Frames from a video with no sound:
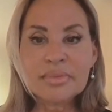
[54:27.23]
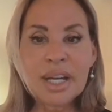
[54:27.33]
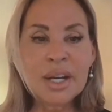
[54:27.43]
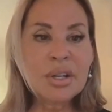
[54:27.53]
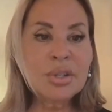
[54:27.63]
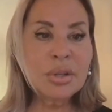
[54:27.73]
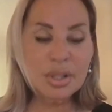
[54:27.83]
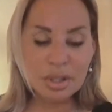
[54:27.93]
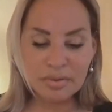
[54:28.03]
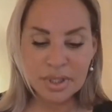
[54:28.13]
I don't enjoy
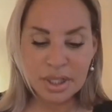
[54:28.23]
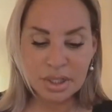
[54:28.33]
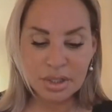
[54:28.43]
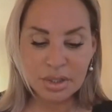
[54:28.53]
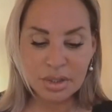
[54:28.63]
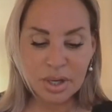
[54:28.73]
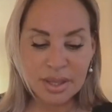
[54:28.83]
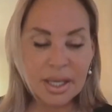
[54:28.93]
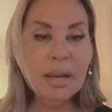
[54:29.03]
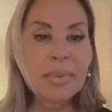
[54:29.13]
this conversation, so I
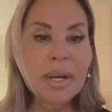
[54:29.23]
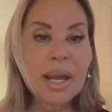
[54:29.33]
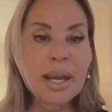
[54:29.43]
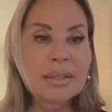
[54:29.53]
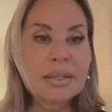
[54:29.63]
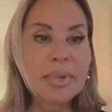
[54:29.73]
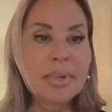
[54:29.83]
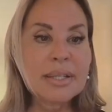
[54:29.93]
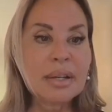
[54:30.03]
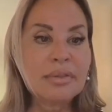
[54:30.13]
think I'm going to exit
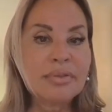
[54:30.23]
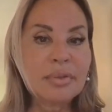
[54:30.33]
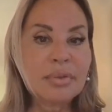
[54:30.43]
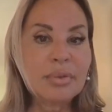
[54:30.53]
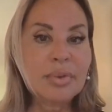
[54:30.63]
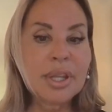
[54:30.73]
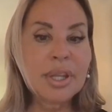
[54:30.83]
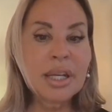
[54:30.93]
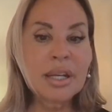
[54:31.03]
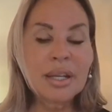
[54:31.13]
myself with
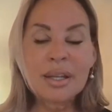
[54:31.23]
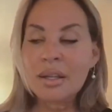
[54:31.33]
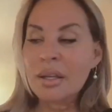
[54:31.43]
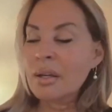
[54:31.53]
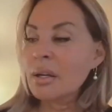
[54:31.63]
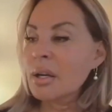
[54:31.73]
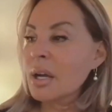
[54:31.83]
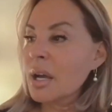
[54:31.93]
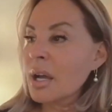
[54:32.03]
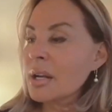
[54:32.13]
it.
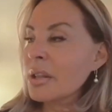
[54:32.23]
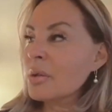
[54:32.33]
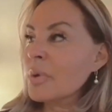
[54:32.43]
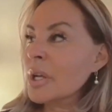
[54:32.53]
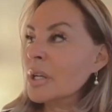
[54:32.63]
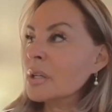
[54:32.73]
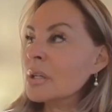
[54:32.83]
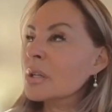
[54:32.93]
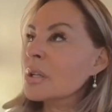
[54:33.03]
Another one.